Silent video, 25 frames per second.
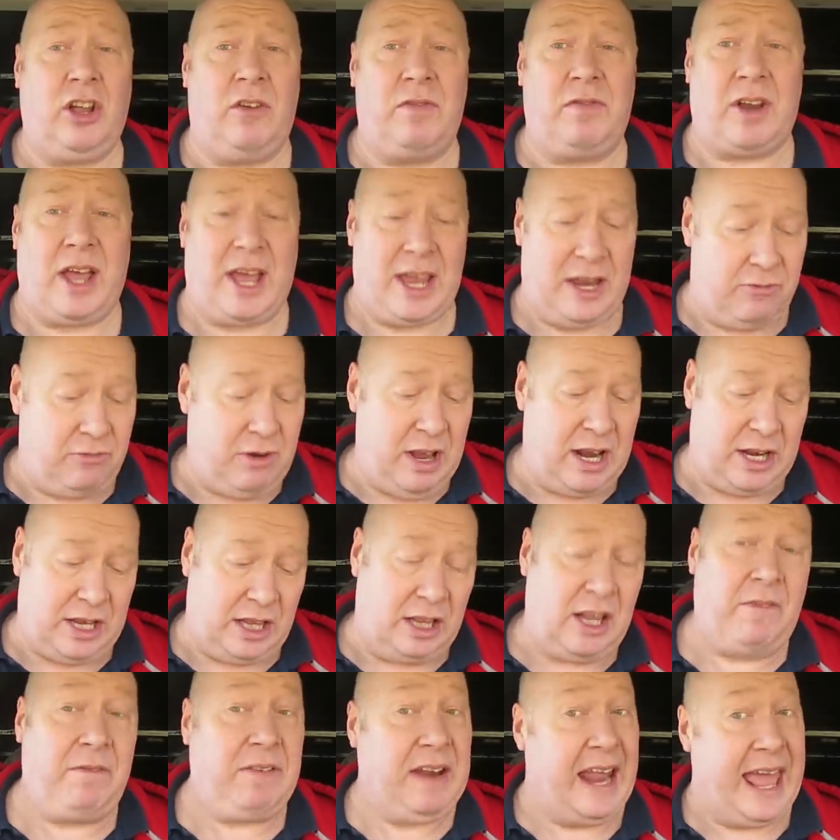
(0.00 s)
lovely, really
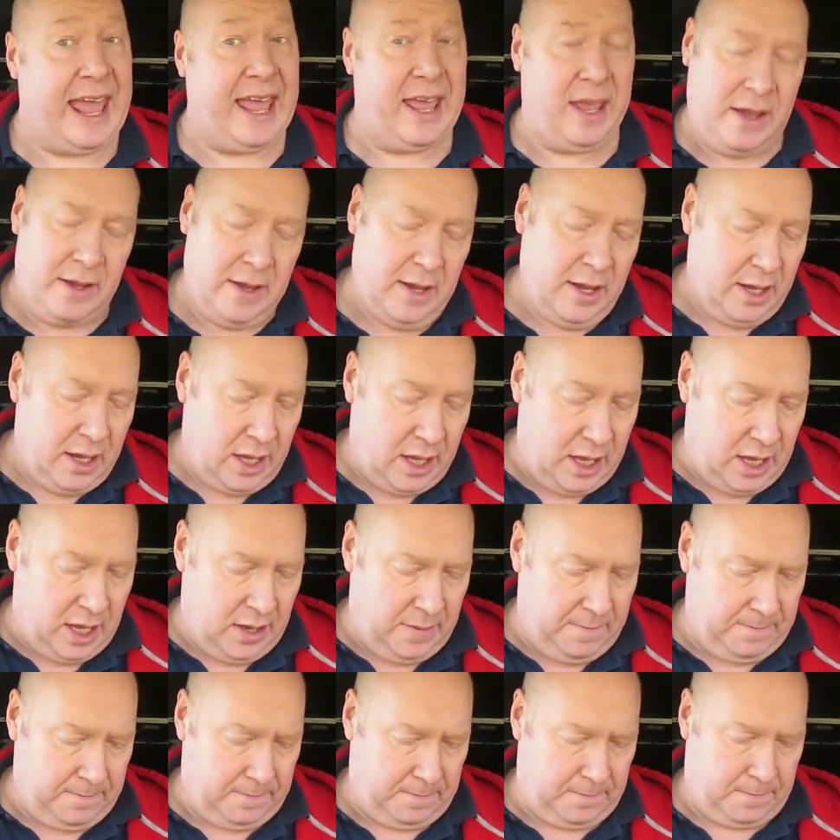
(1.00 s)
lovely.
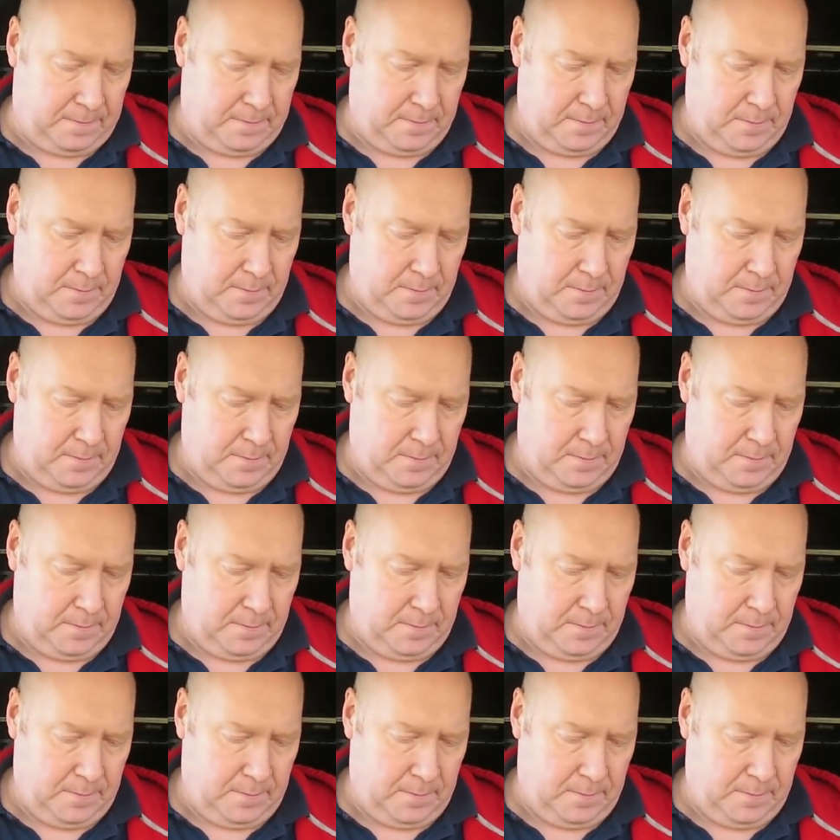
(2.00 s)
Um,